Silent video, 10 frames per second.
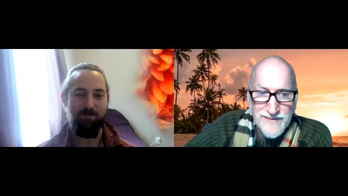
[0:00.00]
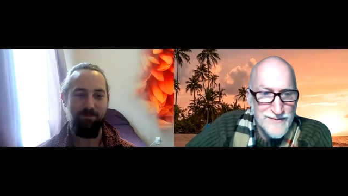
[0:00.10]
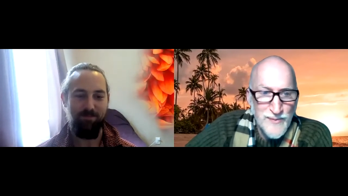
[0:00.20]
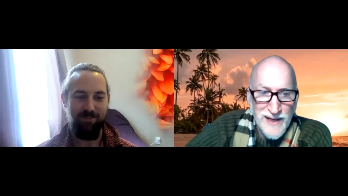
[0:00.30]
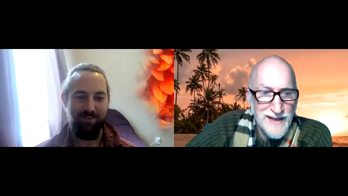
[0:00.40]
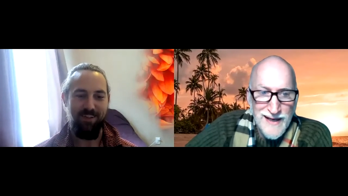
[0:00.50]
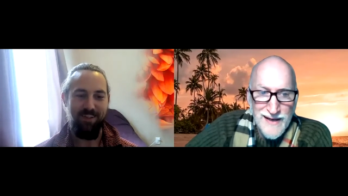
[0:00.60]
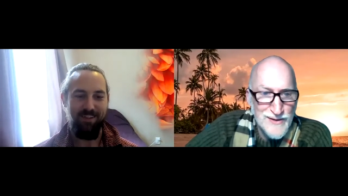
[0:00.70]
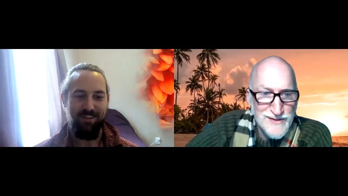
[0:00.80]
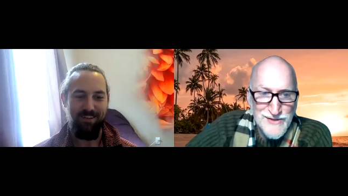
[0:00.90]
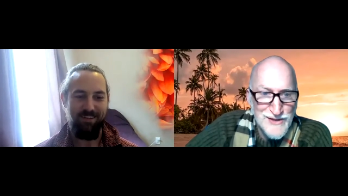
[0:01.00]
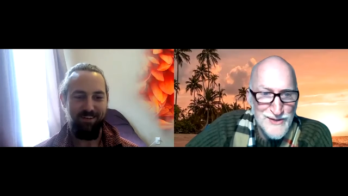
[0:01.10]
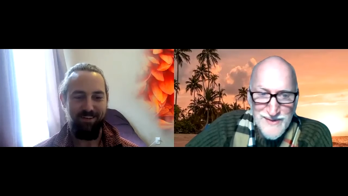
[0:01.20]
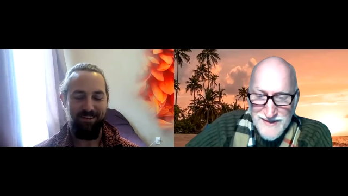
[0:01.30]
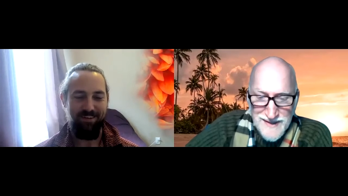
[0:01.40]
Speaker 1: the metal alloys is going to
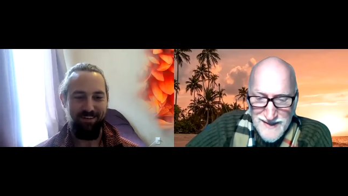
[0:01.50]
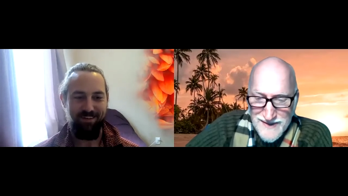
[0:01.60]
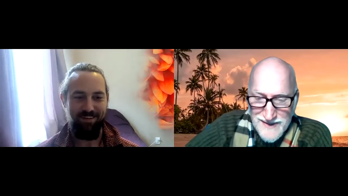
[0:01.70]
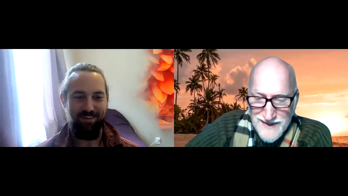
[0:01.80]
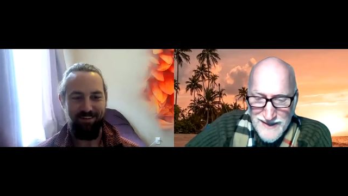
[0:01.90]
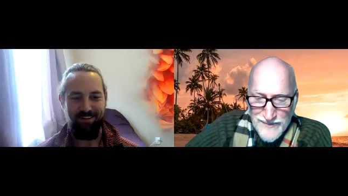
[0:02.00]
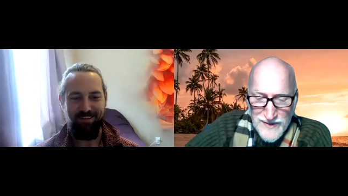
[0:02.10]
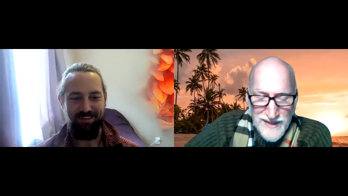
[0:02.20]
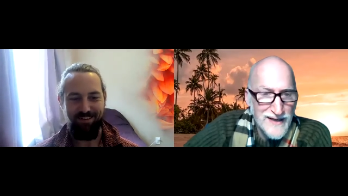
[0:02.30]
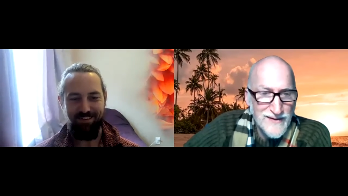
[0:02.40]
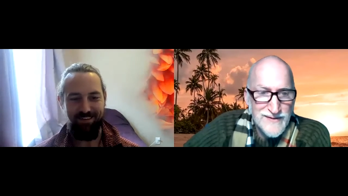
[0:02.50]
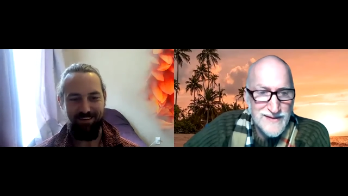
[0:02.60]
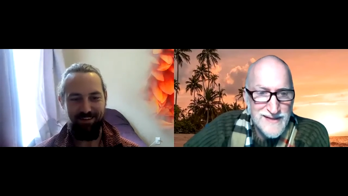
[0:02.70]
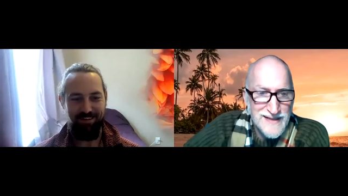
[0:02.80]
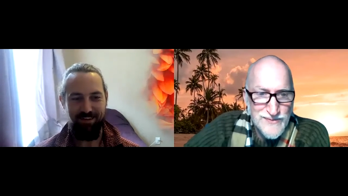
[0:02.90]
be the thing that's going to keep you down
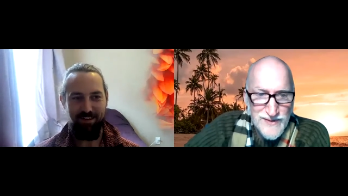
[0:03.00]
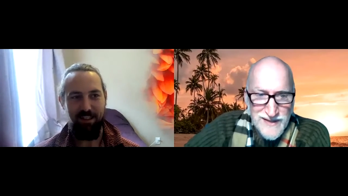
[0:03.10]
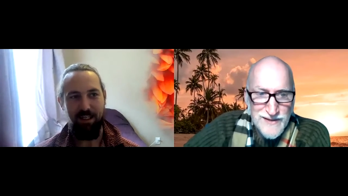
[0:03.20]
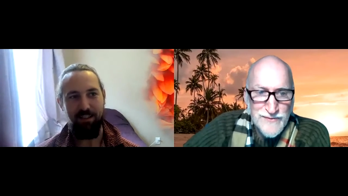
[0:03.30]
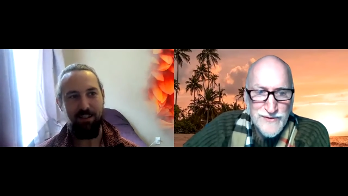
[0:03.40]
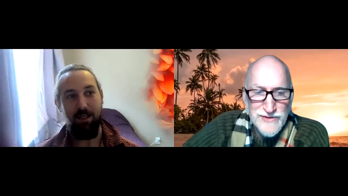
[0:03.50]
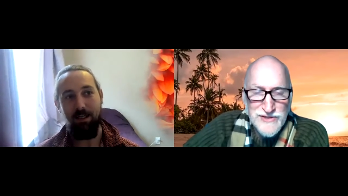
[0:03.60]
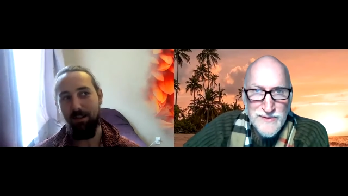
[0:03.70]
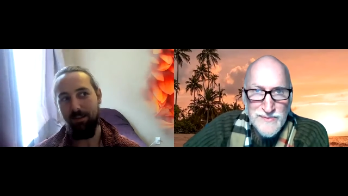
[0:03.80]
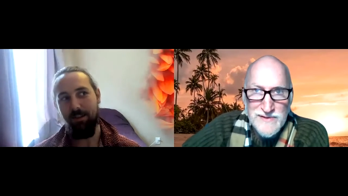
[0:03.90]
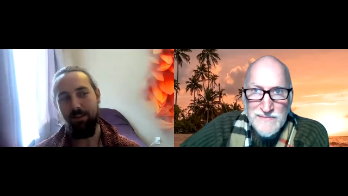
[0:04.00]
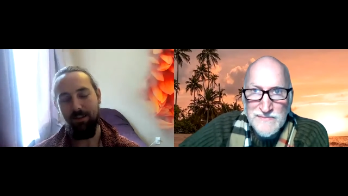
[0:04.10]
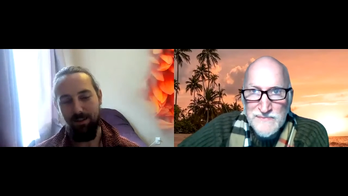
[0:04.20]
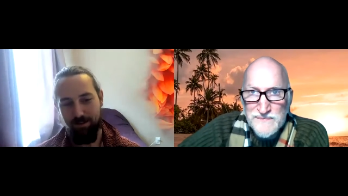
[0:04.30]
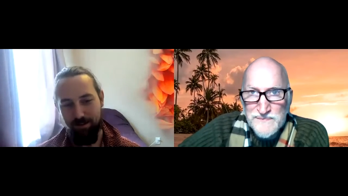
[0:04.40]
because that's what you need for your ships.
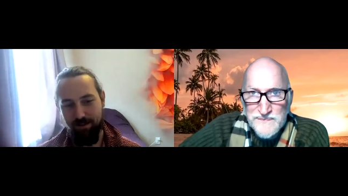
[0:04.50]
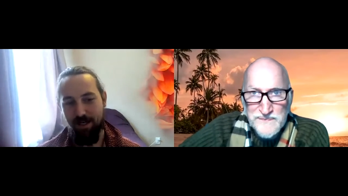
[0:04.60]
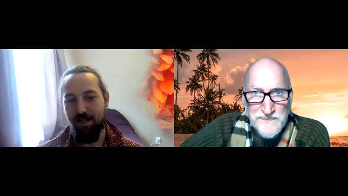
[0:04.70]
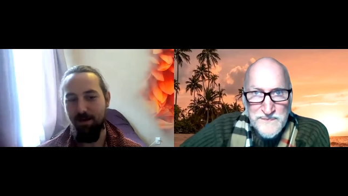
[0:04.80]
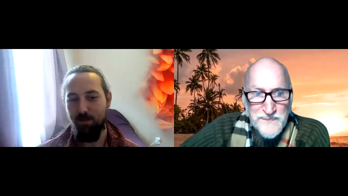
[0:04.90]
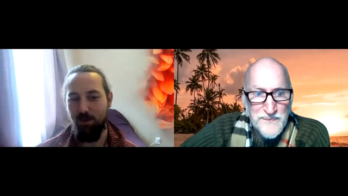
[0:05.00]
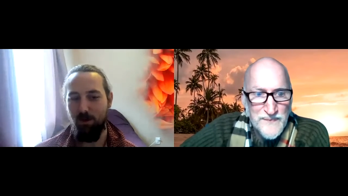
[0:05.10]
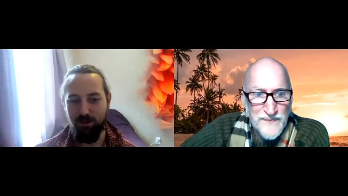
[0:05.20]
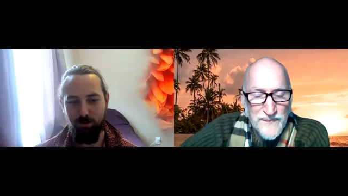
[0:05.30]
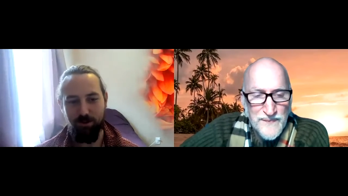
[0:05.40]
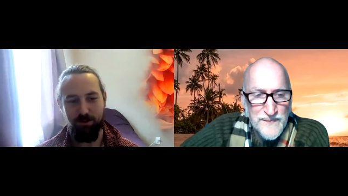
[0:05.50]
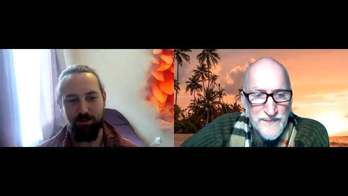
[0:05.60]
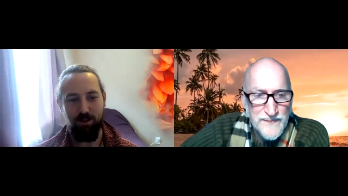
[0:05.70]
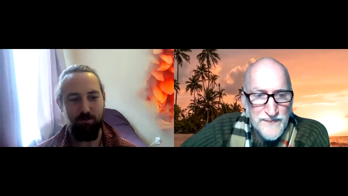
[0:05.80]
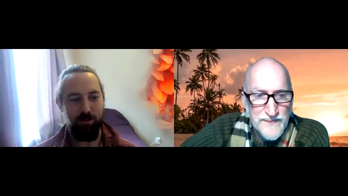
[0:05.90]
Yeah, but also once you
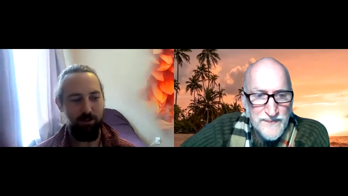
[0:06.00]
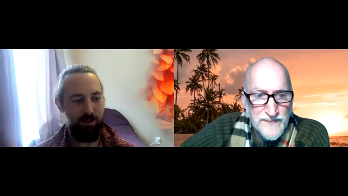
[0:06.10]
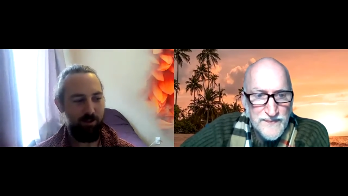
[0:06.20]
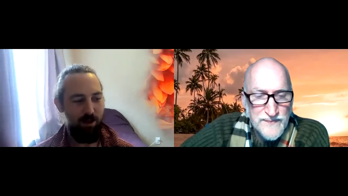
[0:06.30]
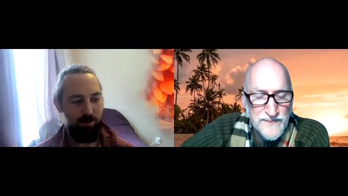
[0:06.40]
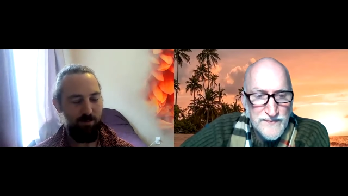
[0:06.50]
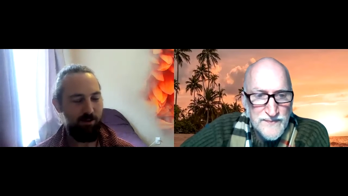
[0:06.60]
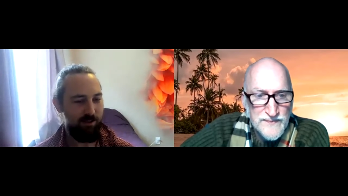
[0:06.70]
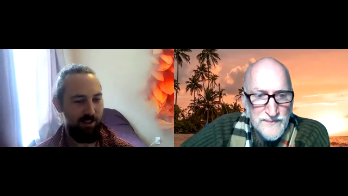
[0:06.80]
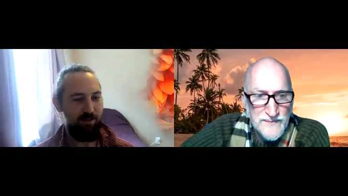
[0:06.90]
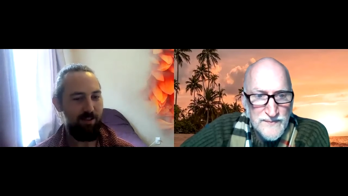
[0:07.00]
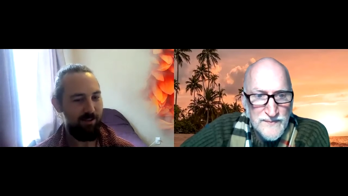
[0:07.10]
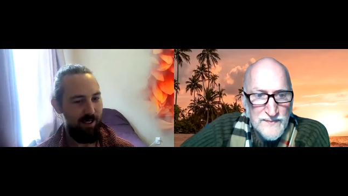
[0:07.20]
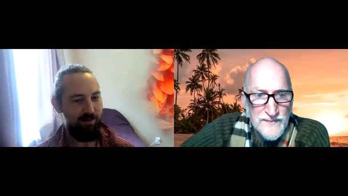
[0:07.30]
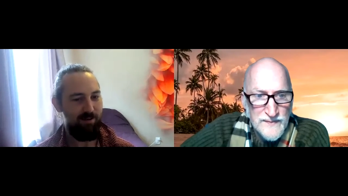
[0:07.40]
start
Speaker 2: building a lot of military, it's
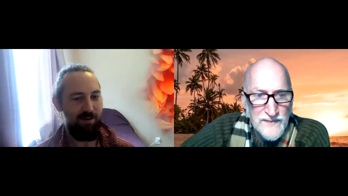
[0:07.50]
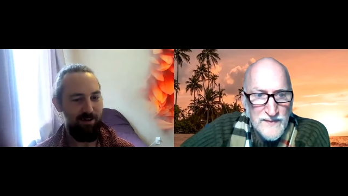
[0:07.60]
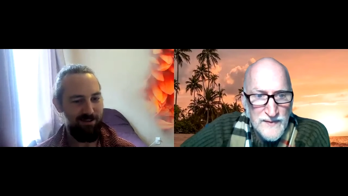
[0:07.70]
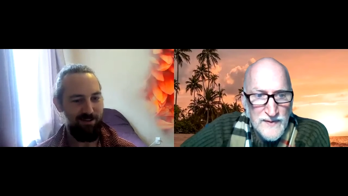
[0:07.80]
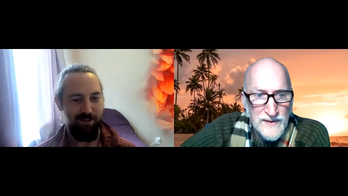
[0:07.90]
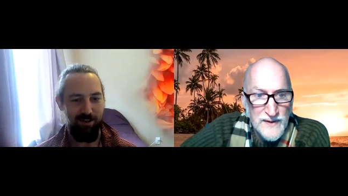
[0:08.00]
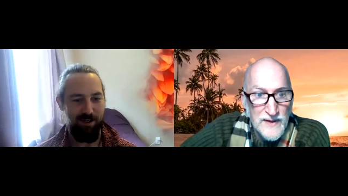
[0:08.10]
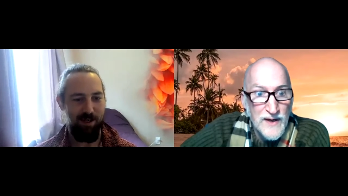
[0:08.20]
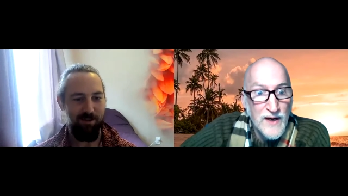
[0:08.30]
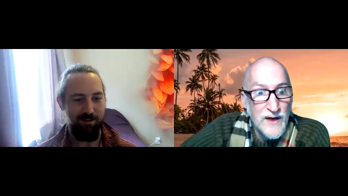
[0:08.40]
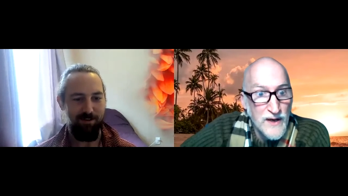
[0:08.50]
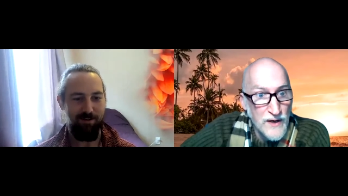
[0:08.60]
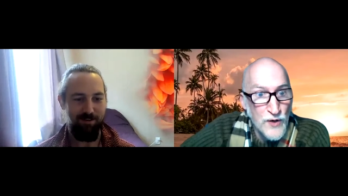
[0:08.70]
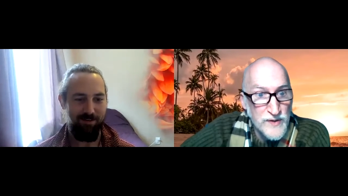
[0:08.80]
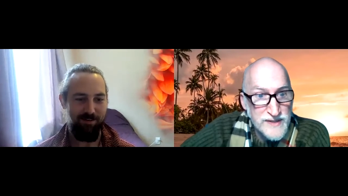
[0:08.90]
lanthanides that are going to get you.
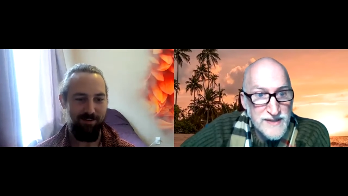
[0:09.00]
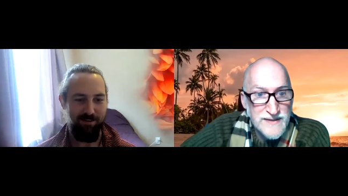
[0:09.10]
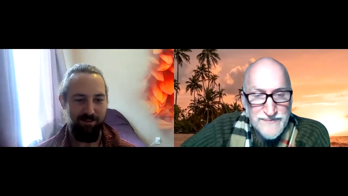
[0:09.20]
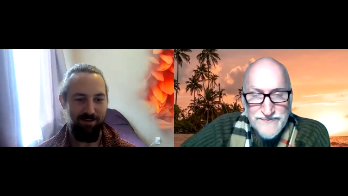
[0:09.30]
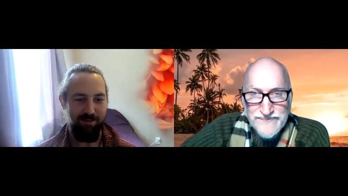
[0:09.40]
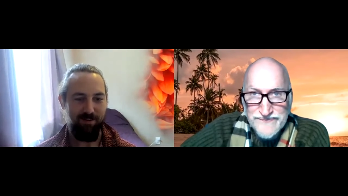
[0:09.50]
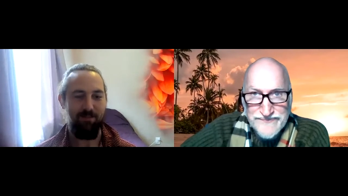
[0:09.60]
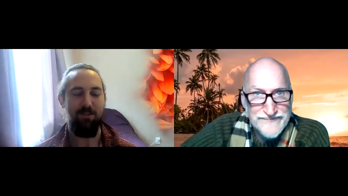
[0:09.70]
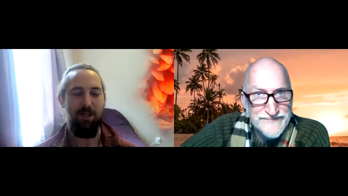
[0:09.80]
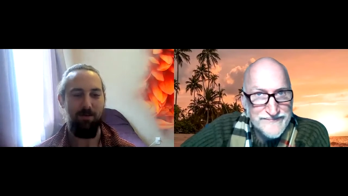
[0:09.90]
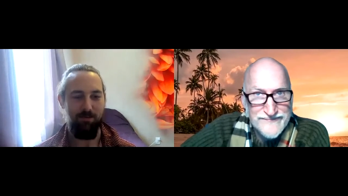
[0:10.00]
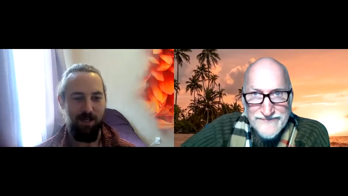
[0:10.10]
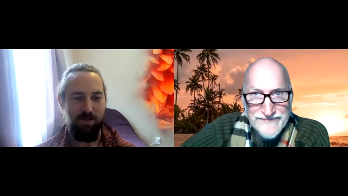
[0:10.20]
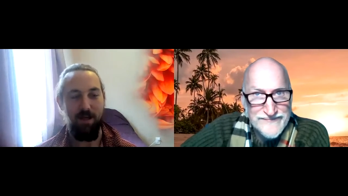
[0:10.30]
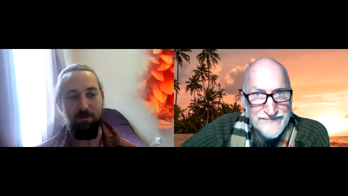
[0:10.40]
Oh, is it? Yeah,
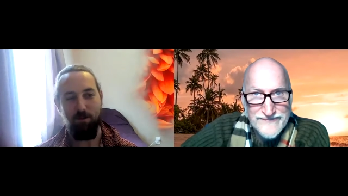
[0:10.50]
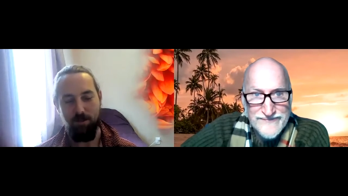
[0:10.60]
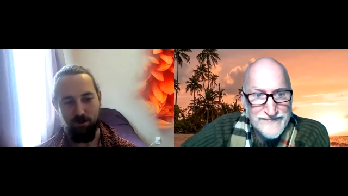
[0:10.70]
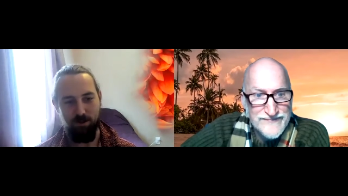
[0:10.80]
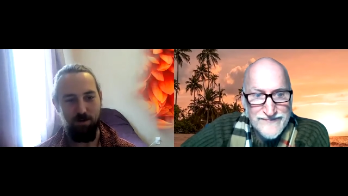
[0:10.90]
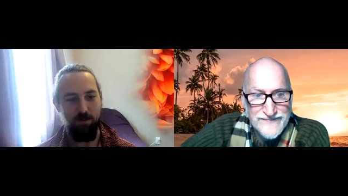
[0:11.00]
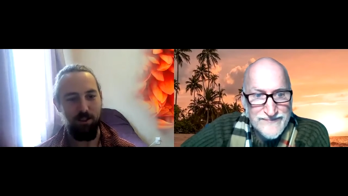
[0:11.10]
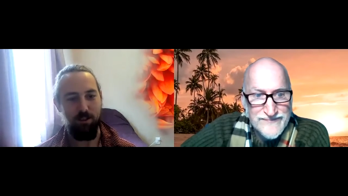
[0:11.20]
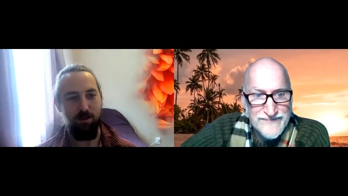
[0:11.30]
and then when you start building a